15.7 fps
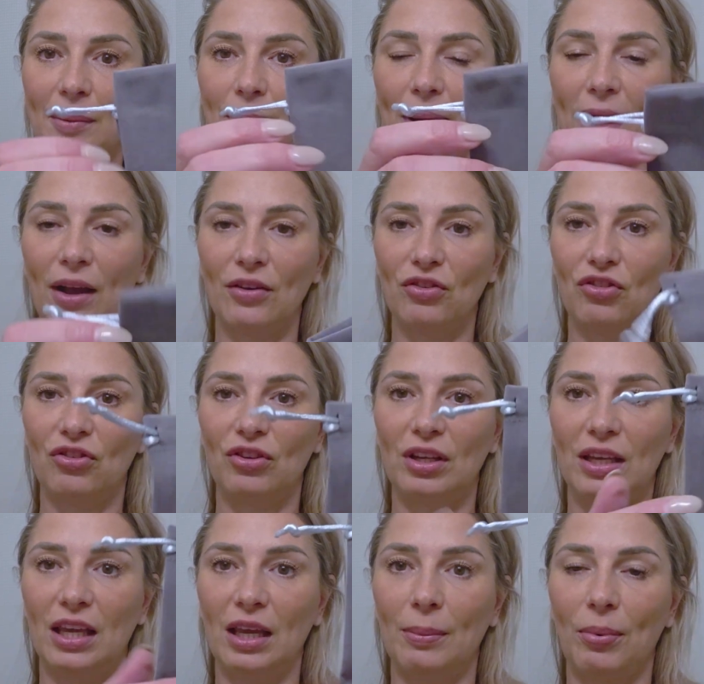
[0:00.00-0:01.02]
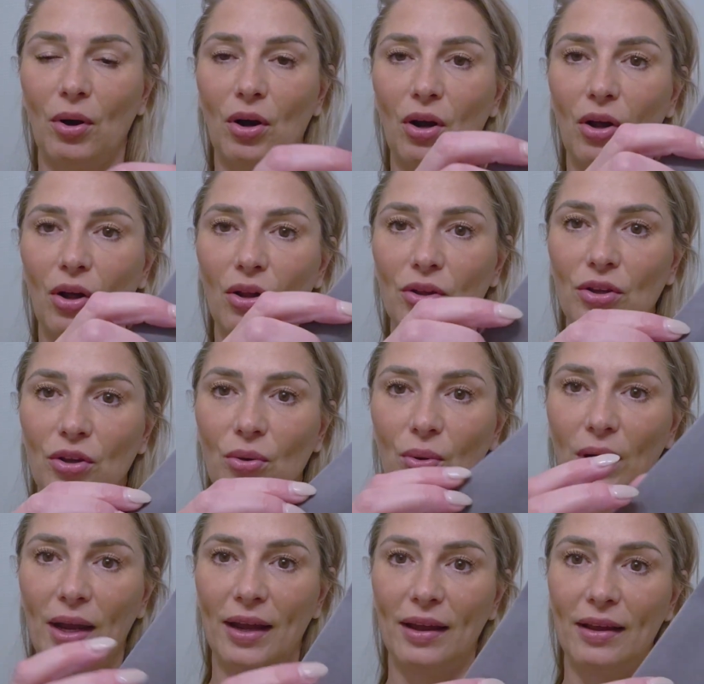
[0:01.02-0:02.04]
pouch to keep all
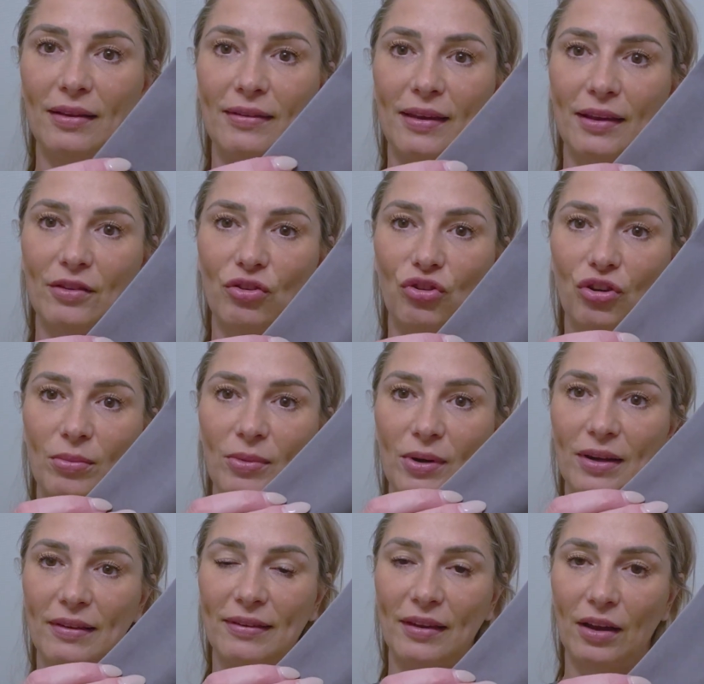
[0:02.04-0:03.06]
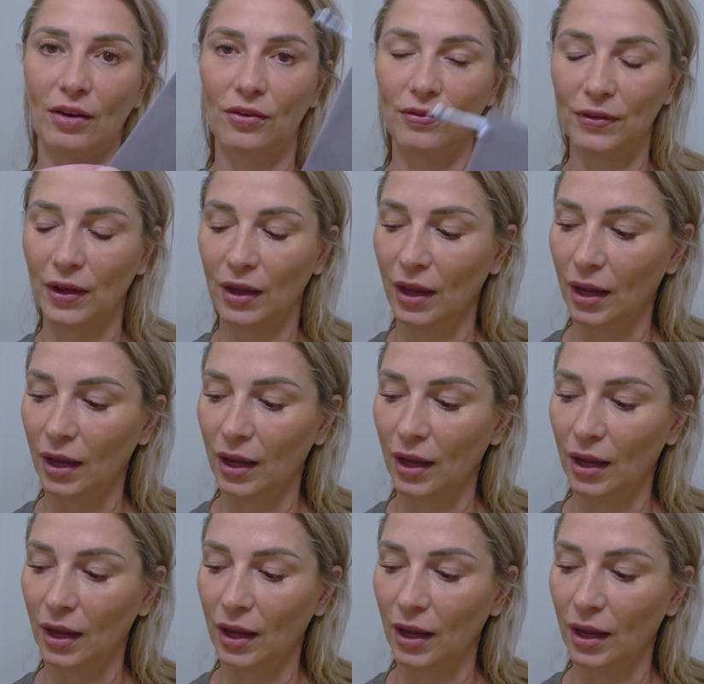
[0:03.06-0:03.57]
your heads and the trimmer itself